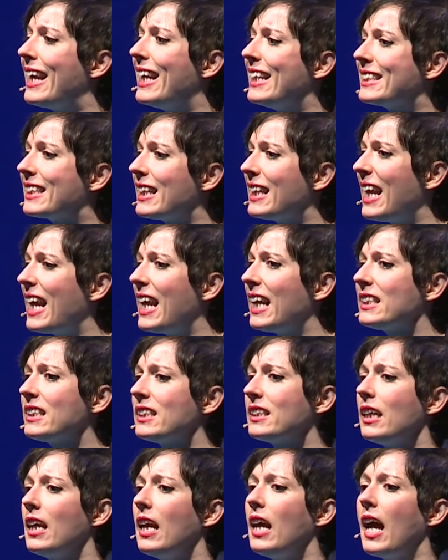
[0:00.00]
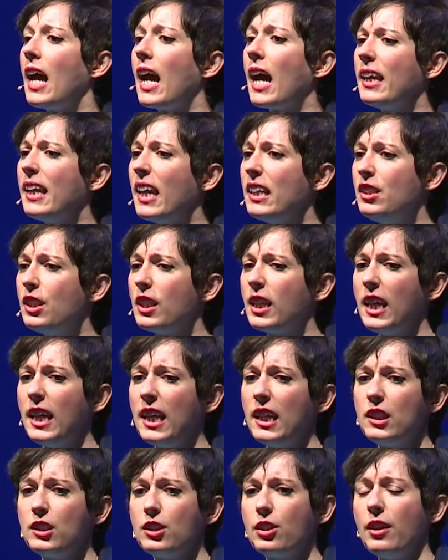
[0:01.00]
is less an
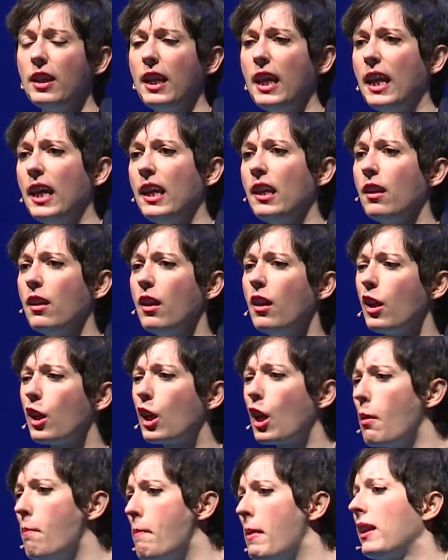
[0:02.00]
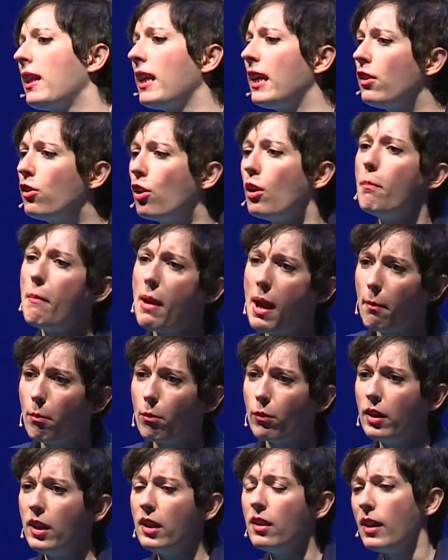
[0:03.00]
education in committing to
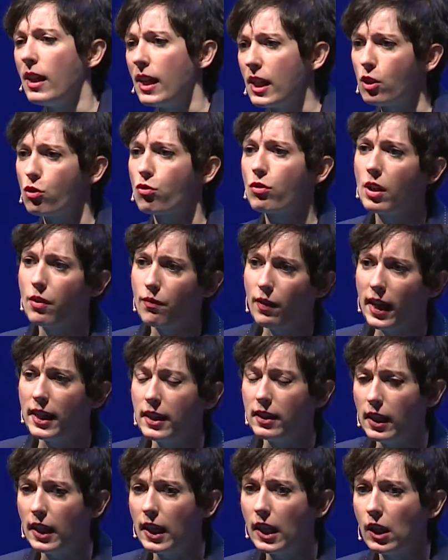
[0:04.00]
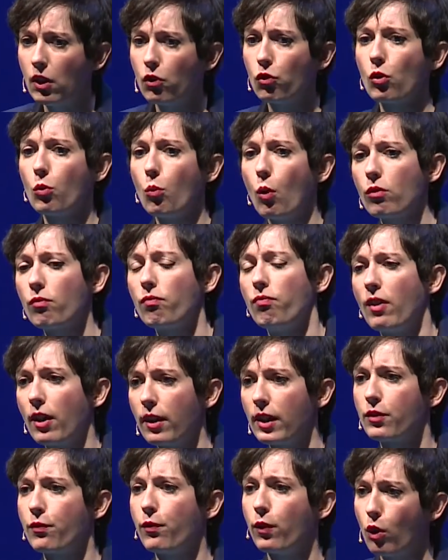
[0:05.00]
memory the history of ideas or what
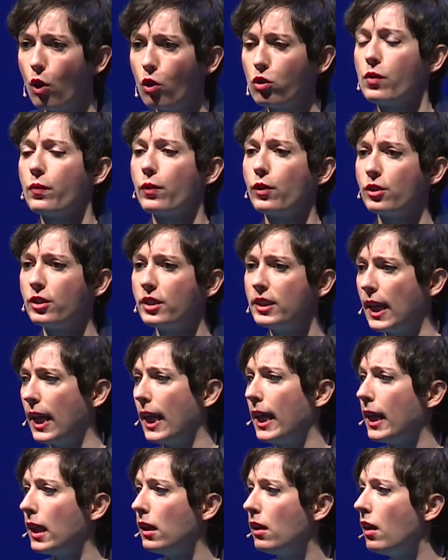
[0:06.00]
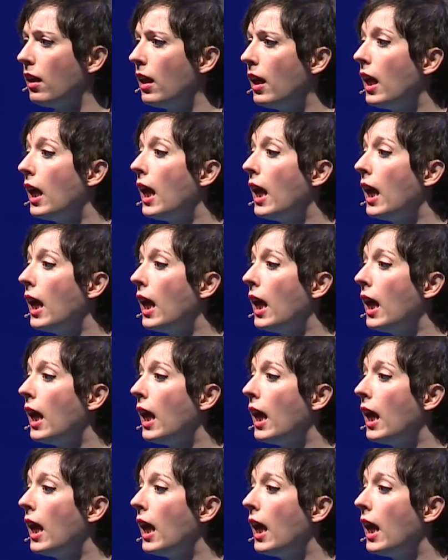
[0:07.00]
various philosophers said.